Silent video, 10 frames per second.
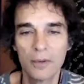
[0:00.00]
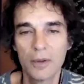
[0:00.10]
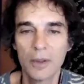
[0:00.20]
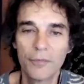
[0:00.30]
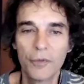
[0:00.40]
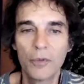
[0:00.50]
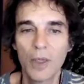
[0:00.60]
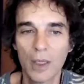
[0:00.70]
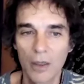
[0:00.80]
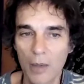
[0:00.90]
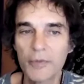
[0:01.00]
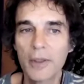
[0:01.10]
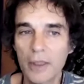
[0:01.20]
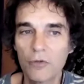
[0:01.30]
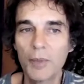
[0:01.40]
If you come to
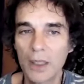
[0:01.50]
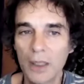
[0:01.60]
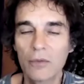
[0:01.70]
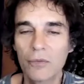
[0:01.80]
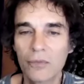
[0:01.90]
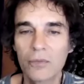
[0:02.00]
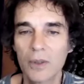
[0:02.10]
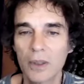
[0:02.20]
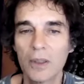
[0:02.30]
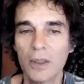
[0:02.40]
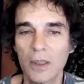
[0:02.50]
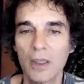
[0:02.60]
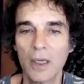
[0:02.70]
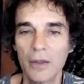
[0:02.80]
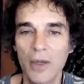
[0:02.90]
these meetings
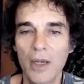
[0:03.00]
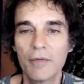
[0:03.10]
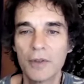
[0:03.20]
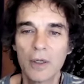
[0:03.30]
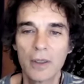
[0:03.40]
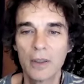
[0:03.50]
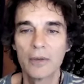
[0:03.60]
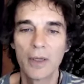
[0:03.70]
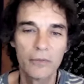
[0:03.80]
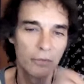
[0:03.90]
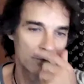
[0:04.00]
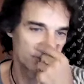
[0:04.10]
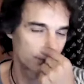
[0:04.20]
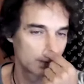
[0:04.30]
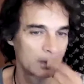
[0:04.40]
and you haven't done an intensive,
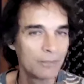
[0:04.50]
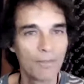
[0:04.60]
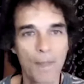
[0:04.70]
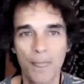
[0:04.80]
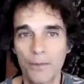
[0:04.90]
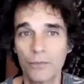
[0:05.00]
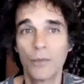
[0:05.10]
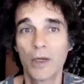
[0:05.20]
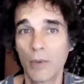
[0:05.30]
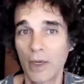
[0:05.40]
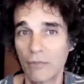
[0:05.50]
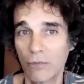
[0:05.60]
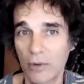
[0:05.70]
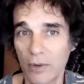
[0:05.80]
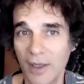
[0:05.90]
what are you waiting
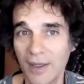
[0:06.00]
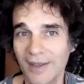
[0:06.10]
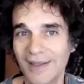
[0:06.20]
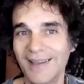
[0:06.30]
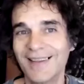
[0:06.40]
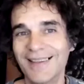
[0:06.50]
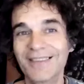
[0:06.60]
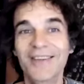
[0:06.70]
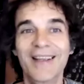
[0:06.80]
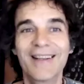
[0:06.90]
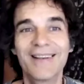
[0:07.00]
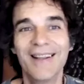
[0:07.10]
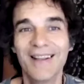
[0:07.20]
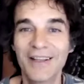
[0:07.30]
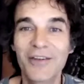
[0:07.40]
for? Let's get
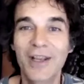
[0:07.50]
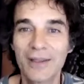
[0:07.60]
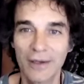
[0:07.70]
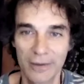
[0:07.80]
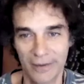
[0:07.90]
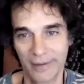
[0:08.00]
it done.